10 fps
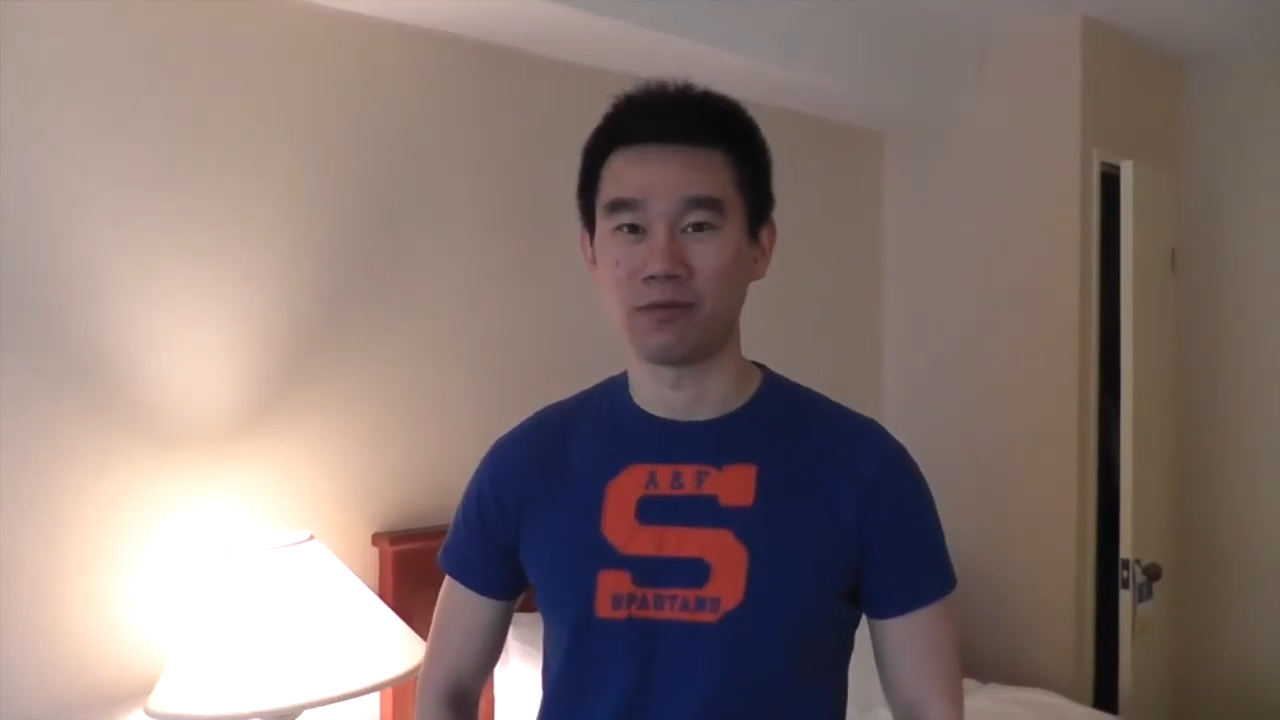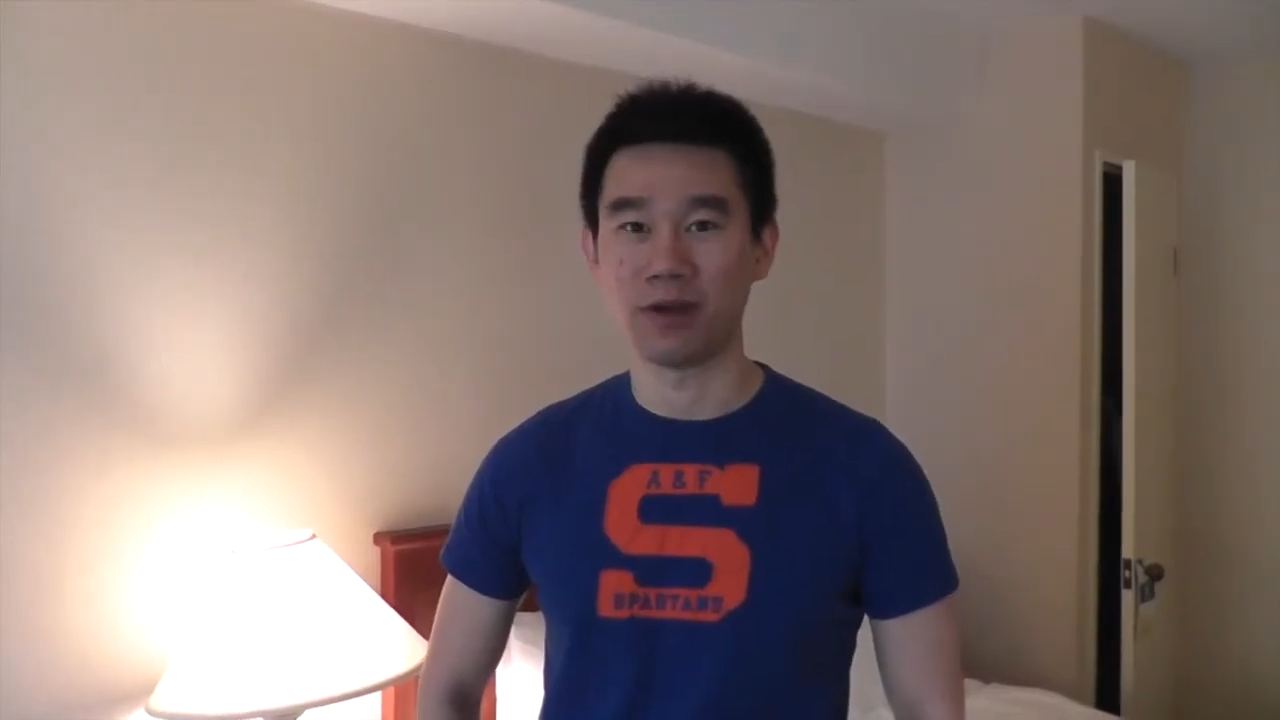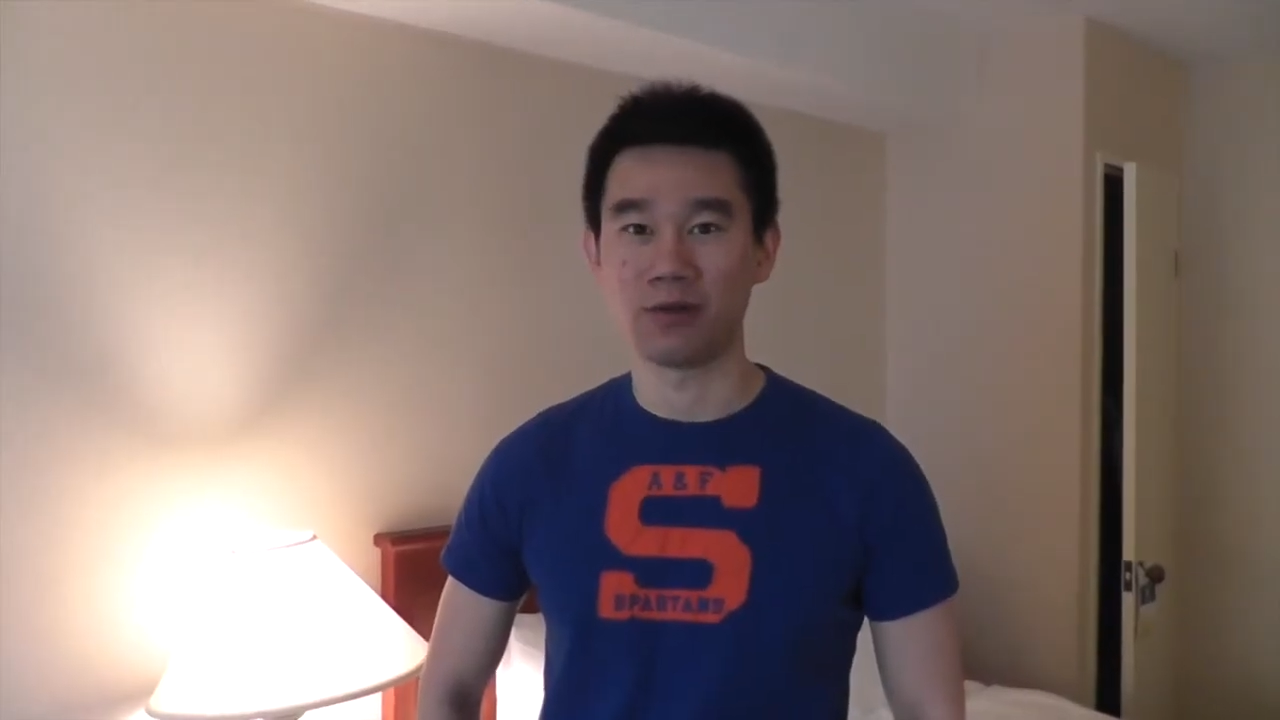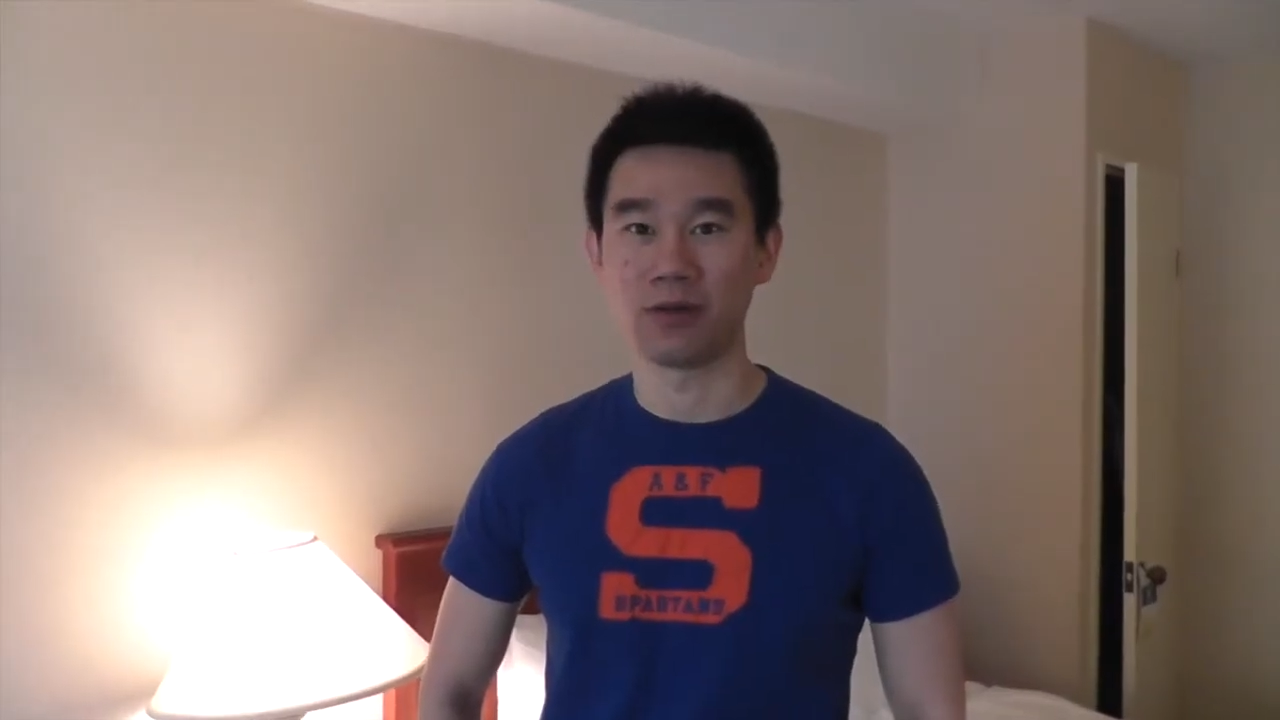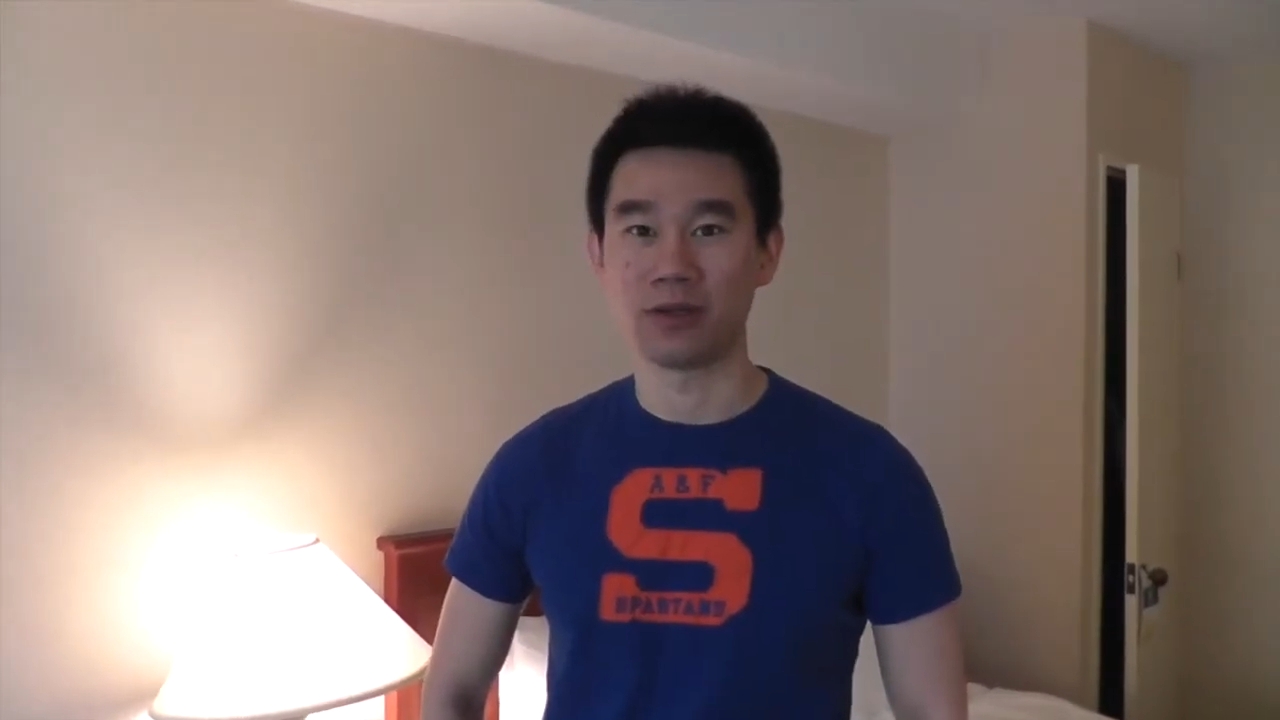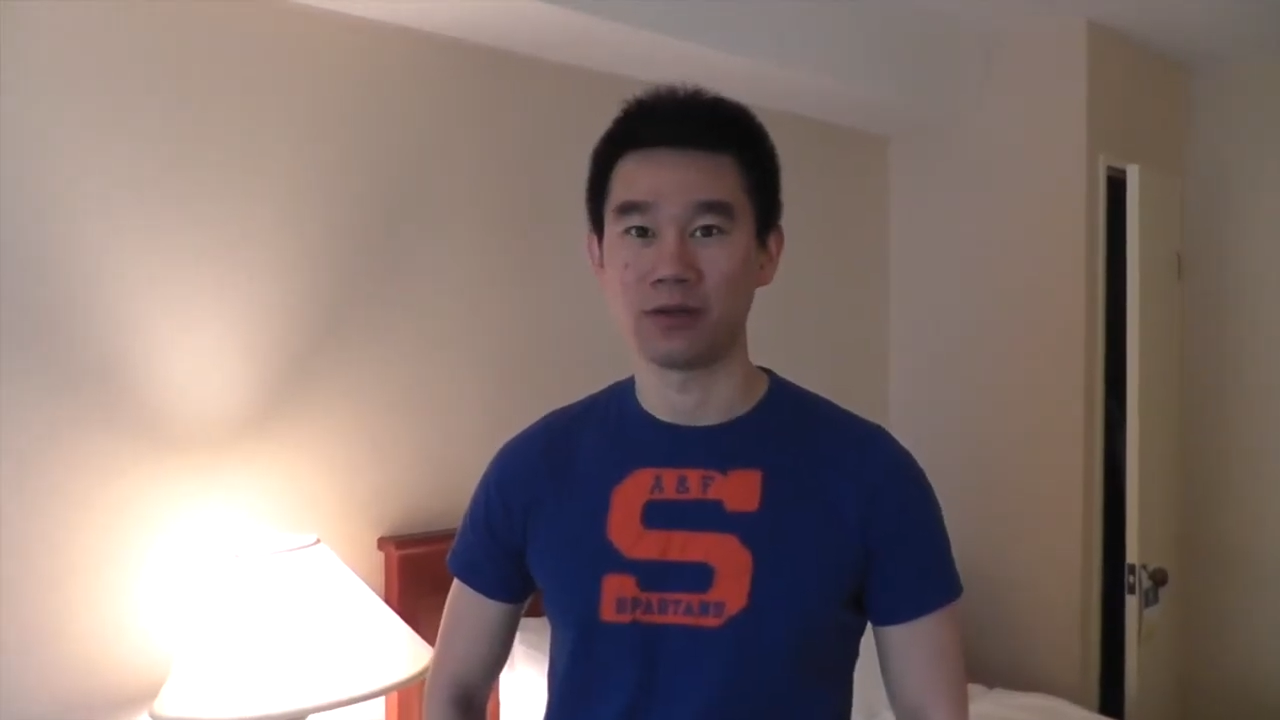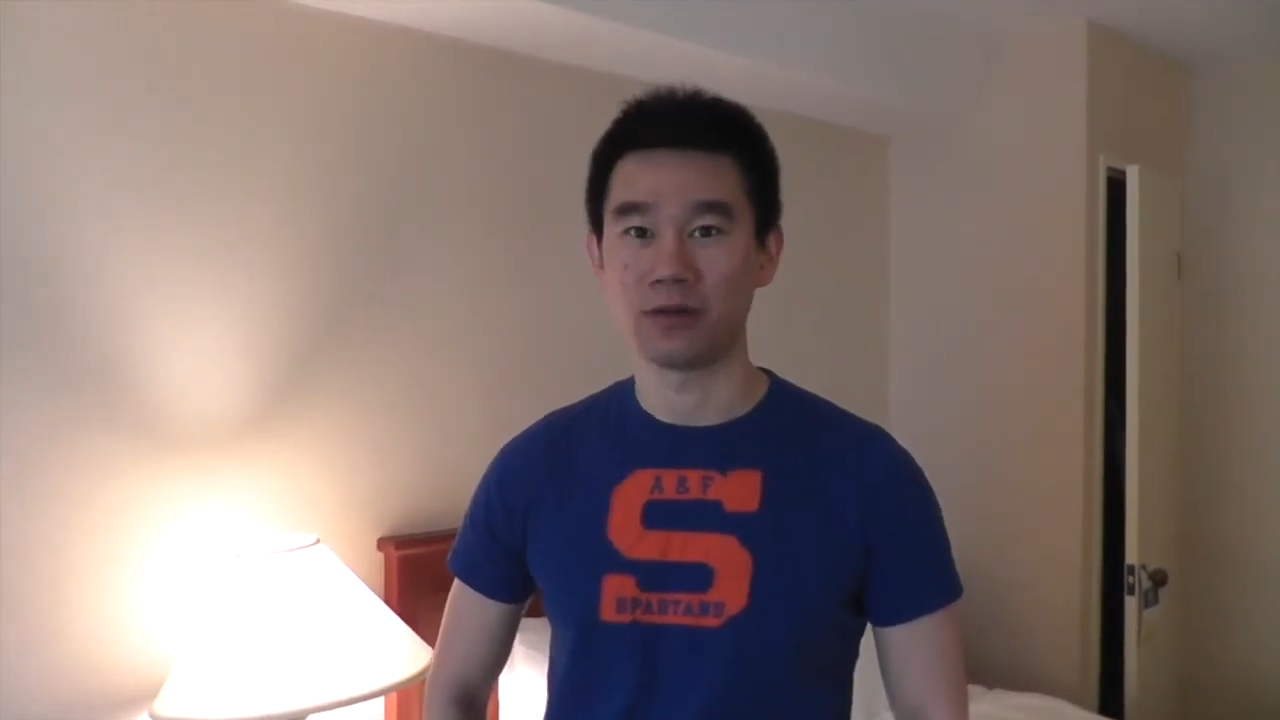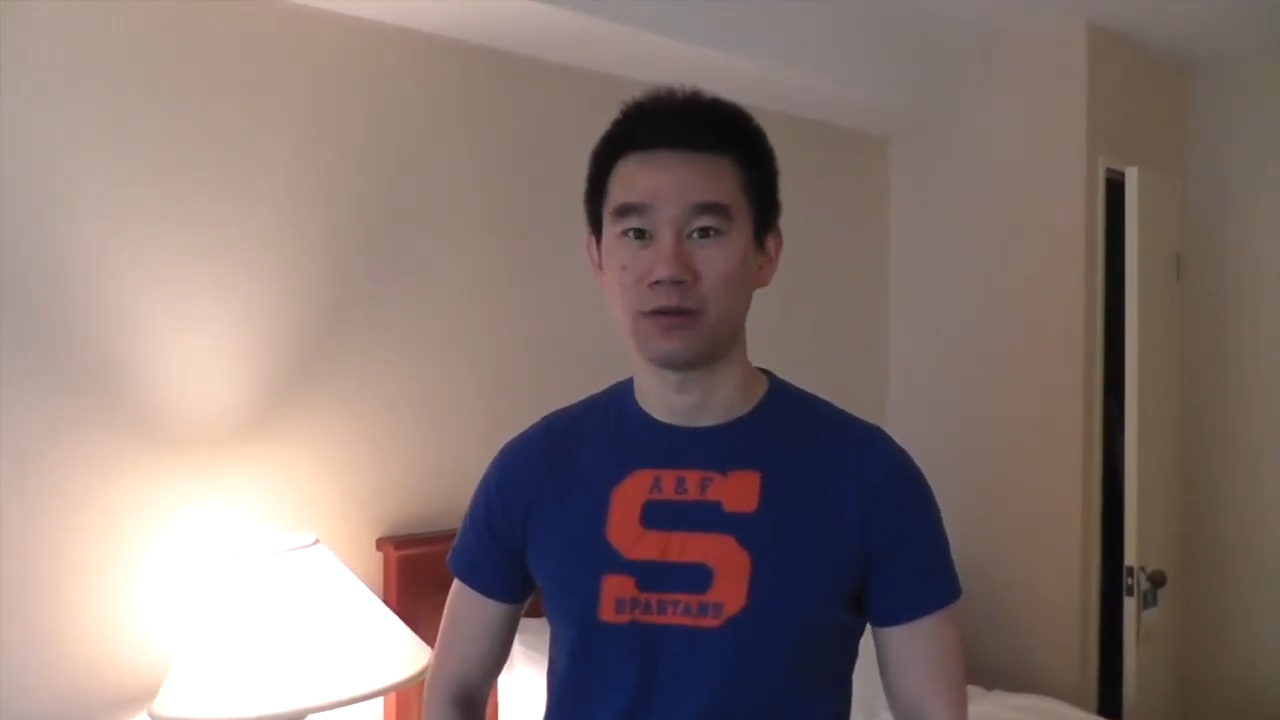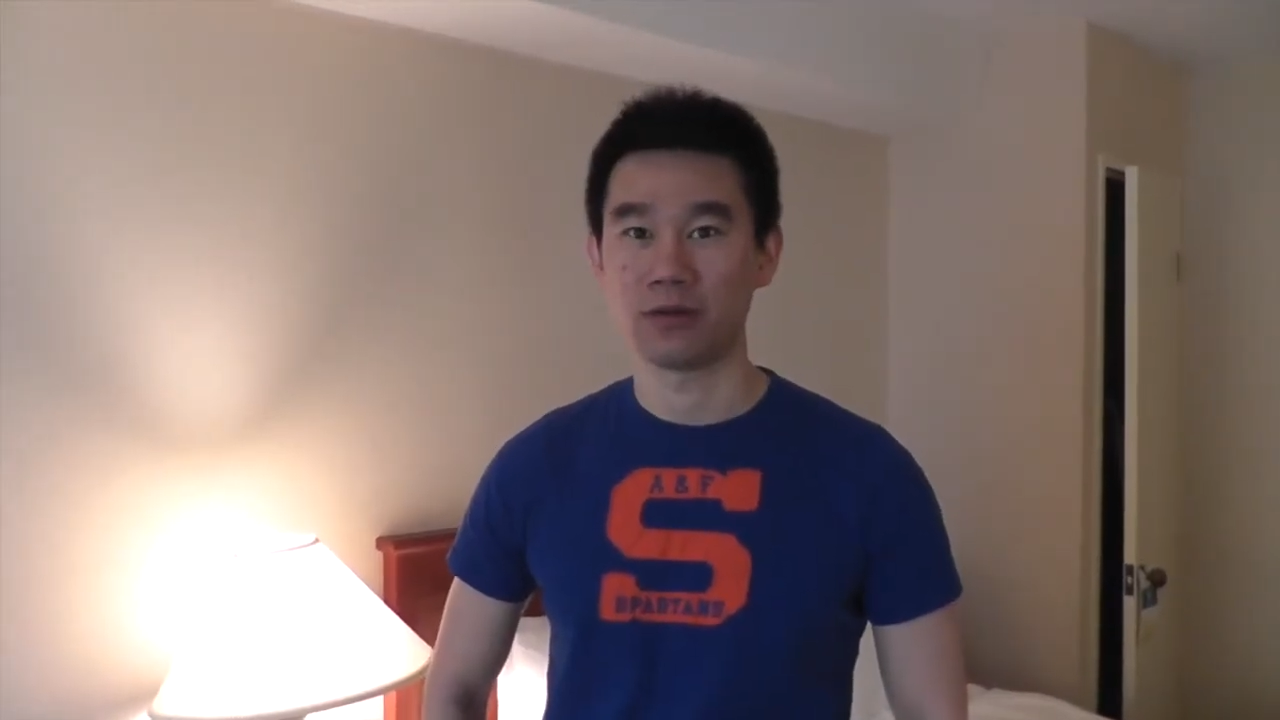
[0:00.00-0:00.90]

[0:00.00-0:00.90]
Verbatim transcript: very